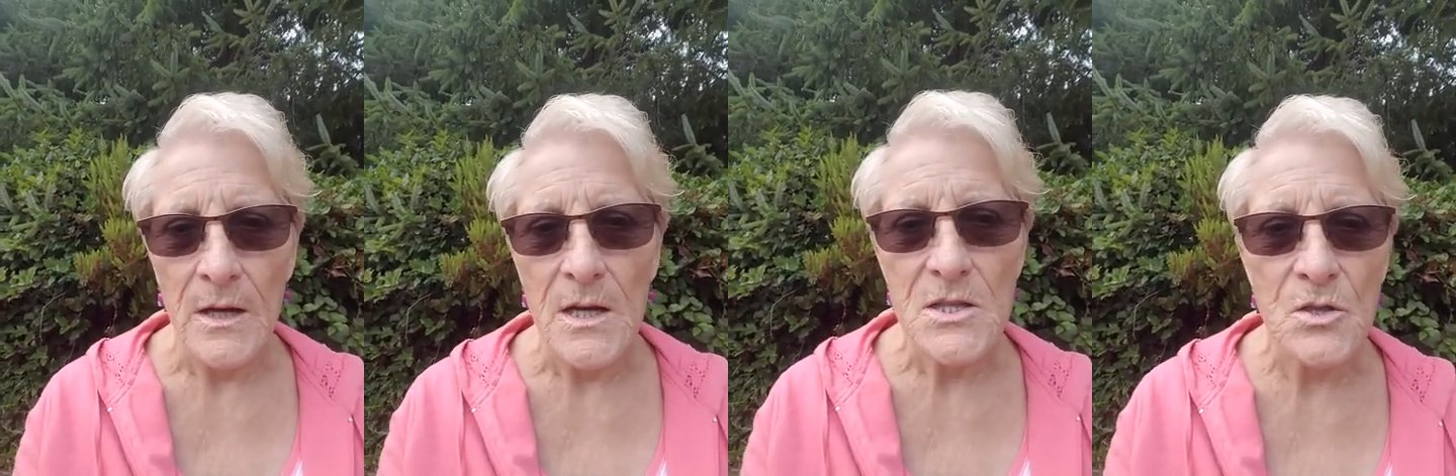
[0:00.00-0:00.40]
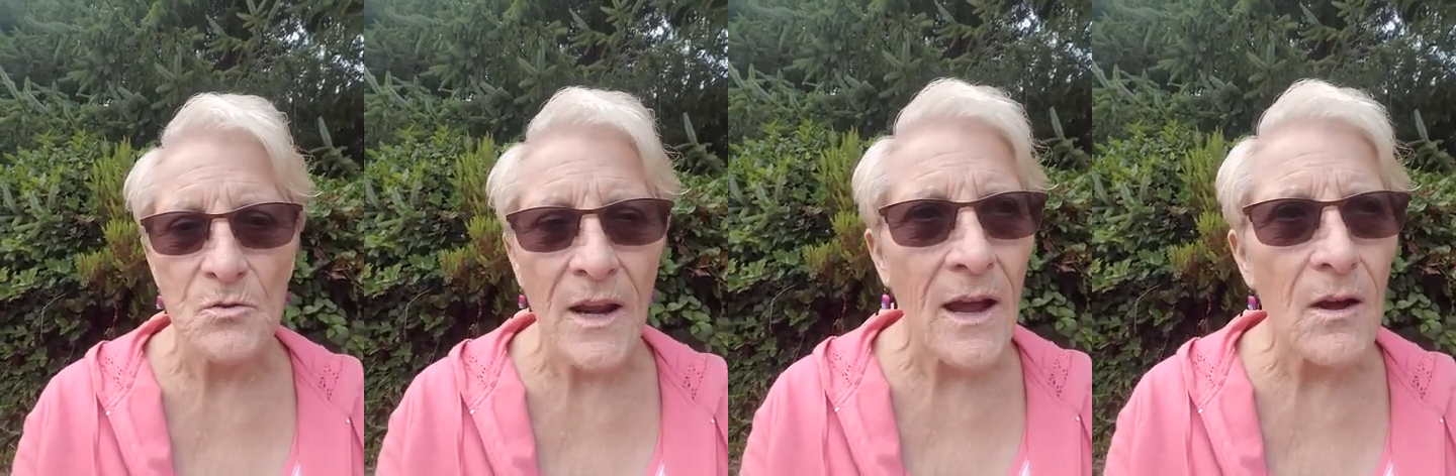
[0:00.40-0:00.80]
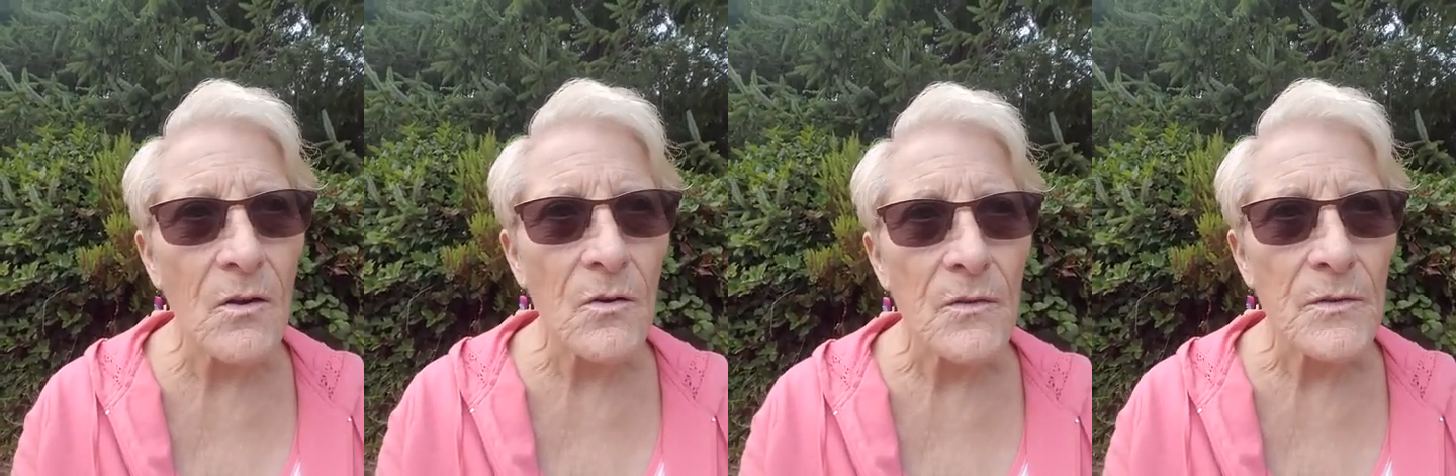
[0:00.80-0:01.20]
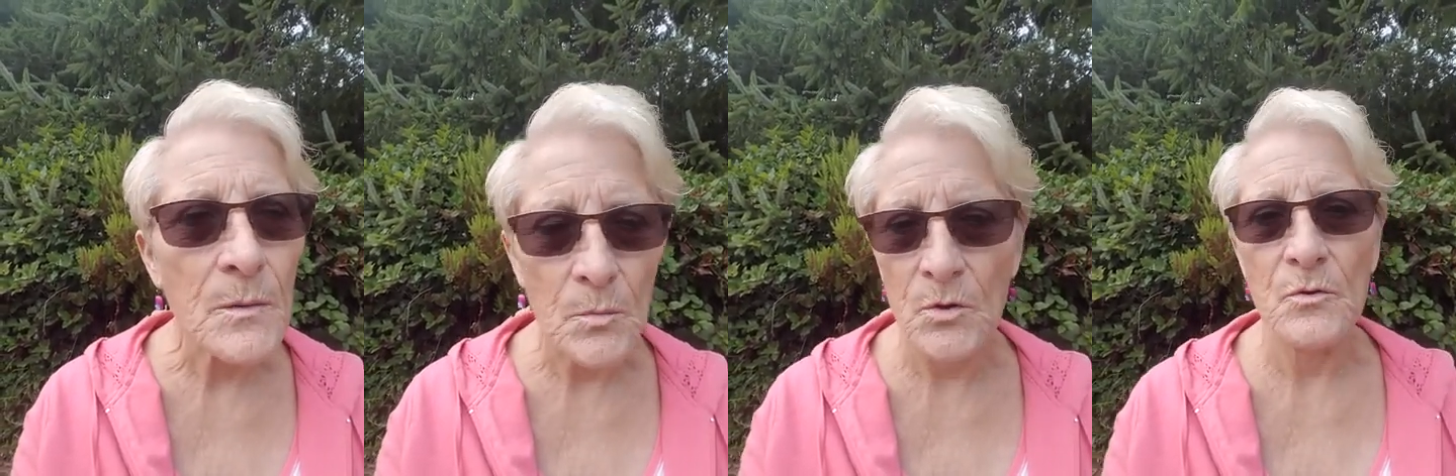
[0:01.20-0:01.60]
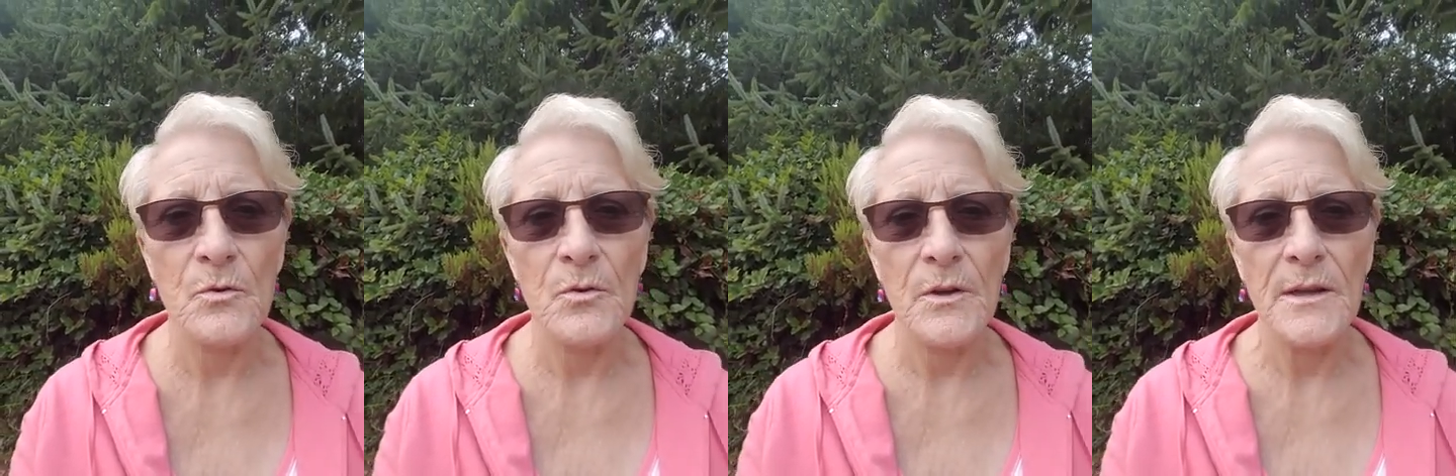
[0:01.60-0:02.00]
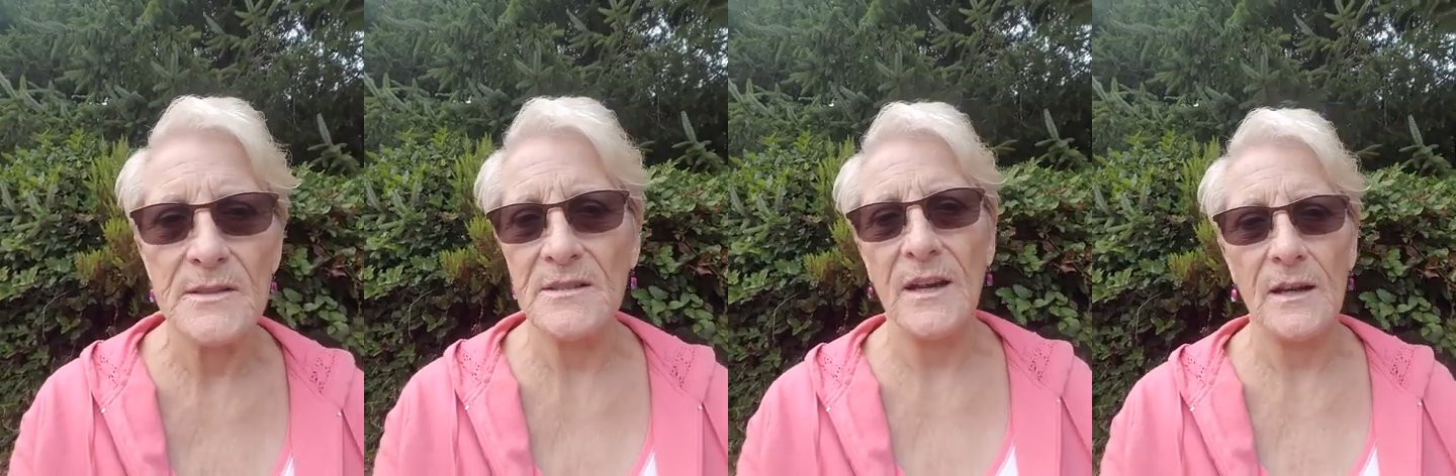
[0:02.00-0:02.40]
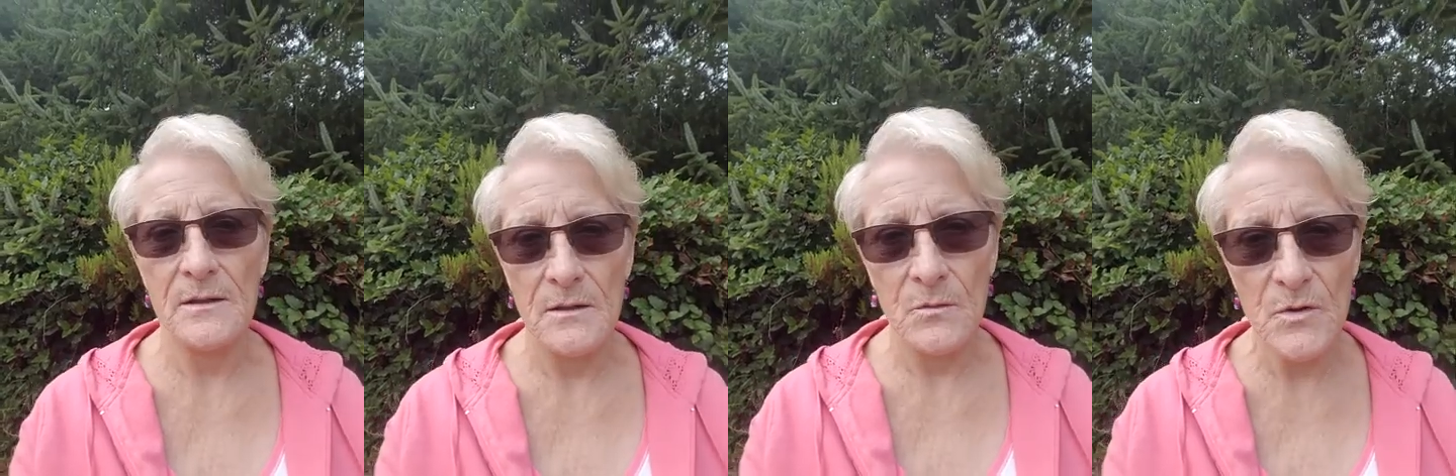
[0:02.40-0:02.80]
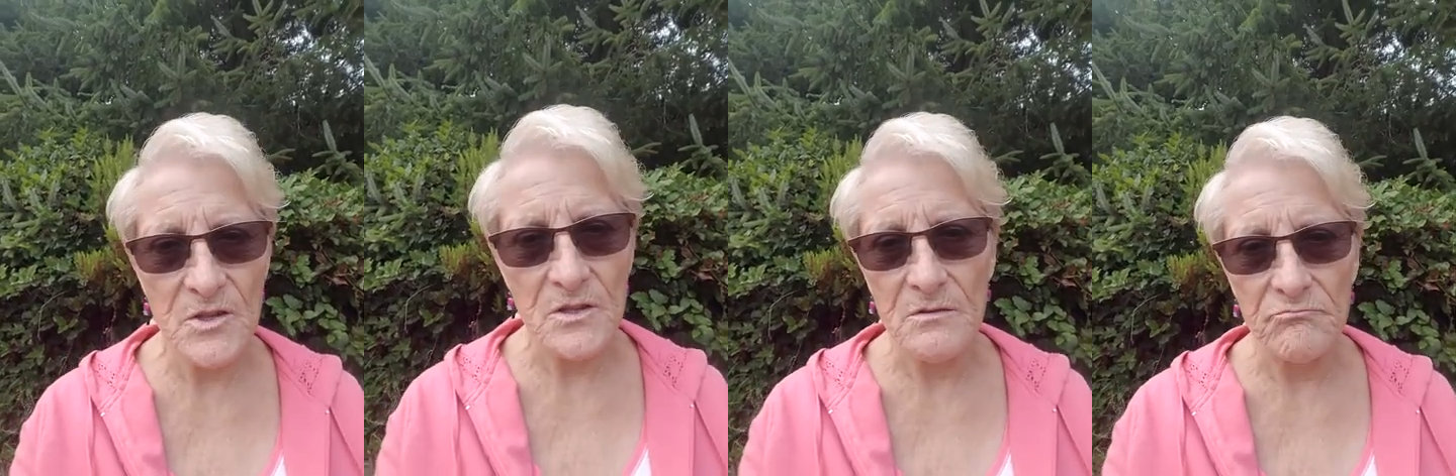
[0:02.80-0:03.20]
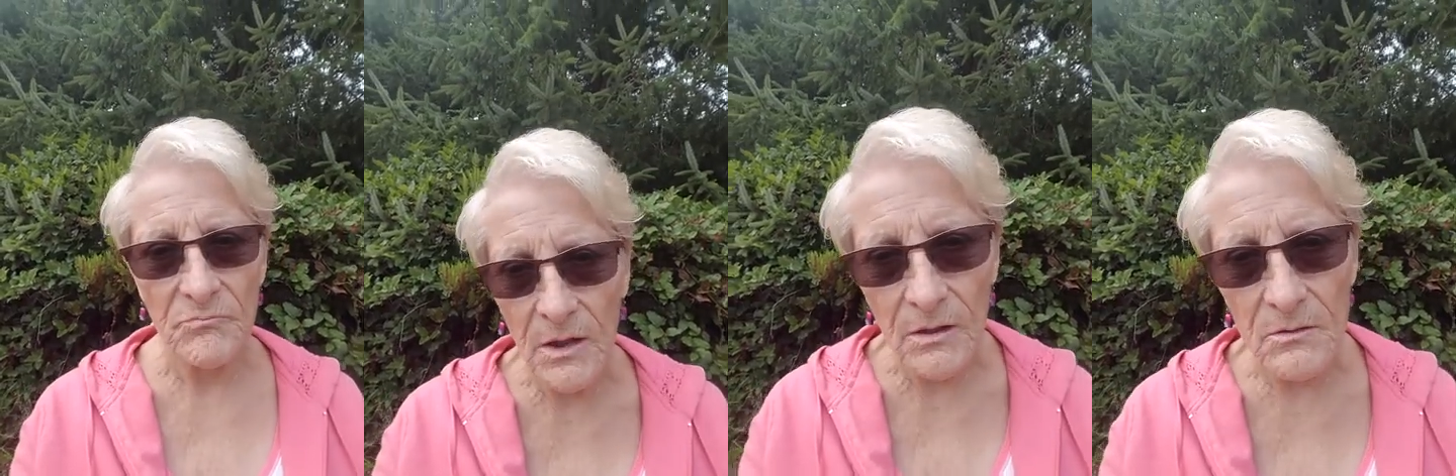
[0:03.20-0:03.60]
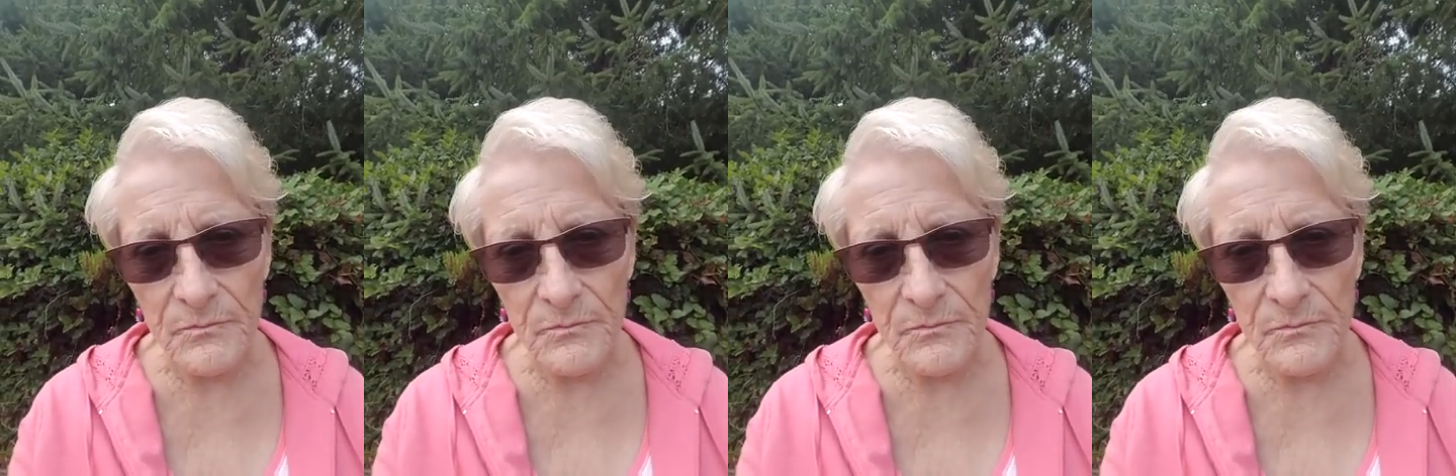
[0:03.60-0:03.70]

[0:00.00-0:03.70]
So now the murderer is dead, which is, no